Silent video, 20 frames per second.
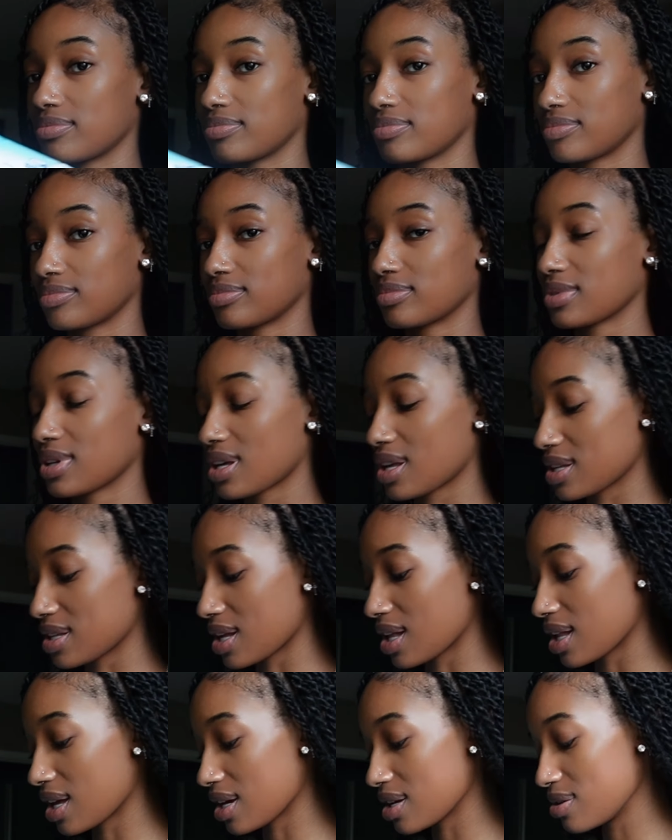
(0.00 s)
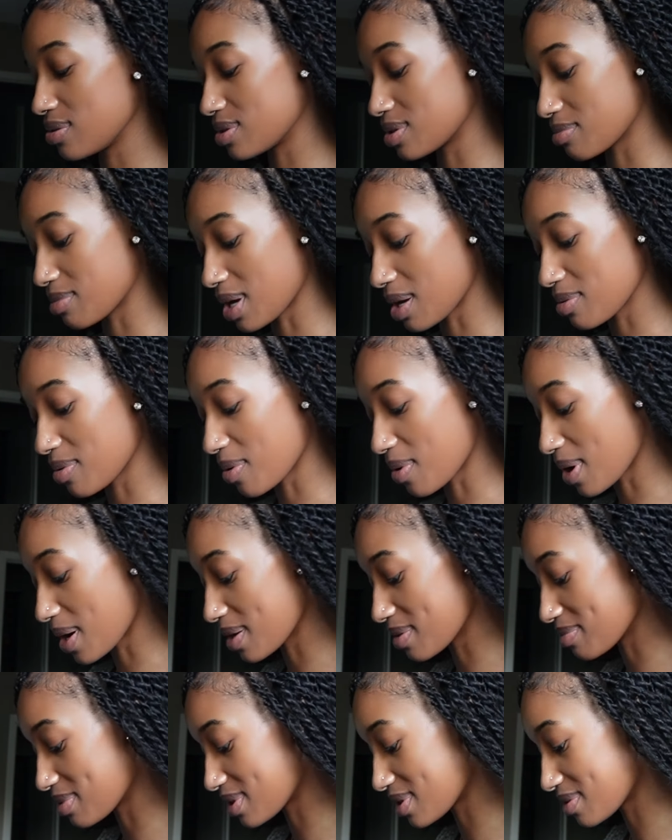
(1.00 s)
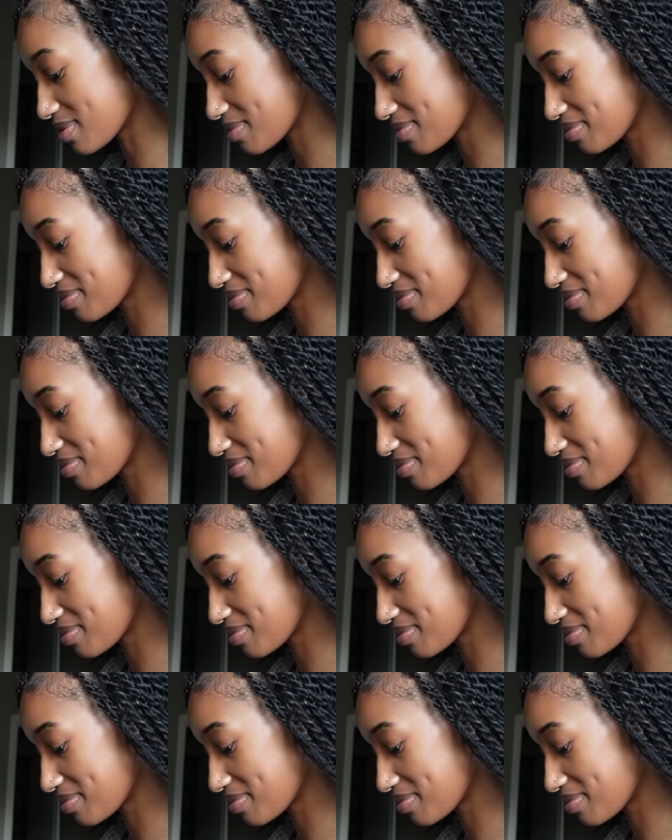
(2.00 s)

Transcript: because I like using baby wipes.